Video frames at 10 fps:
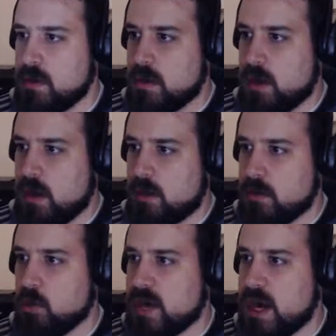Uh,
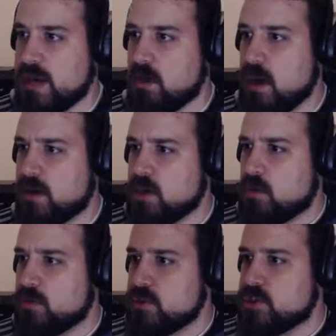oh God. Uh,
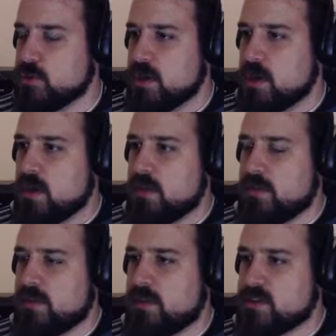shoot.
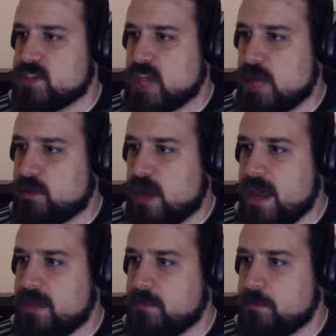There's a solid
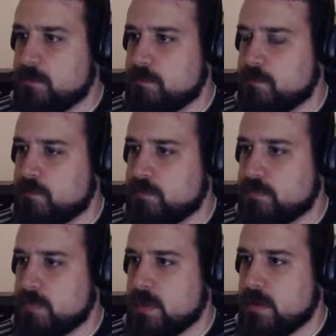red.
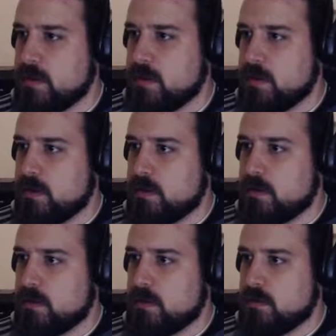Uh huh.
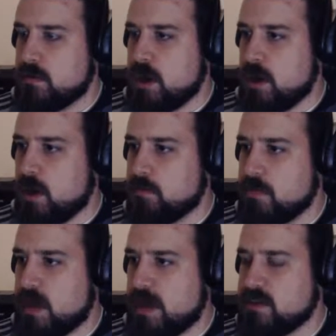Um.
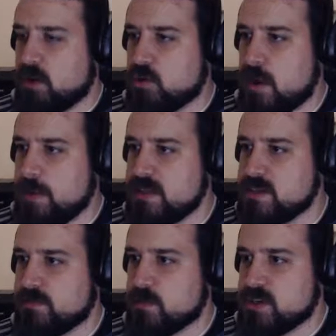I, oh crap! I didn't
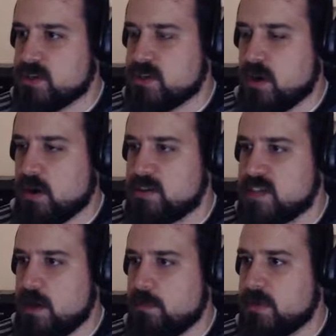see if there was a star.
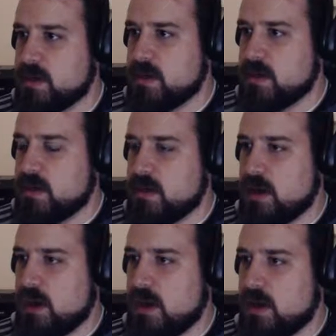Damn.
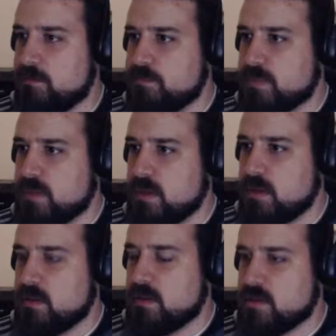Uh
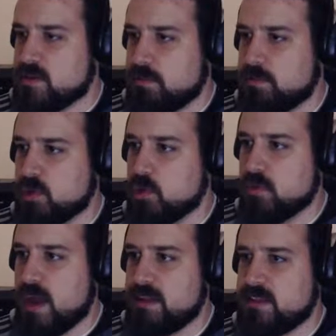there's a blue
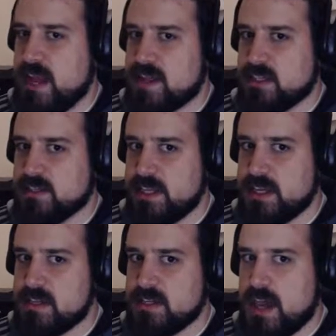red that has a lit
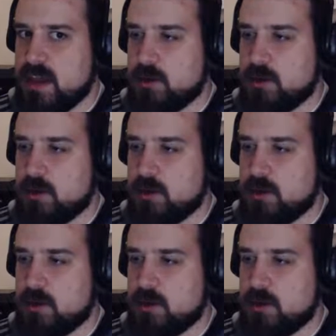indicator,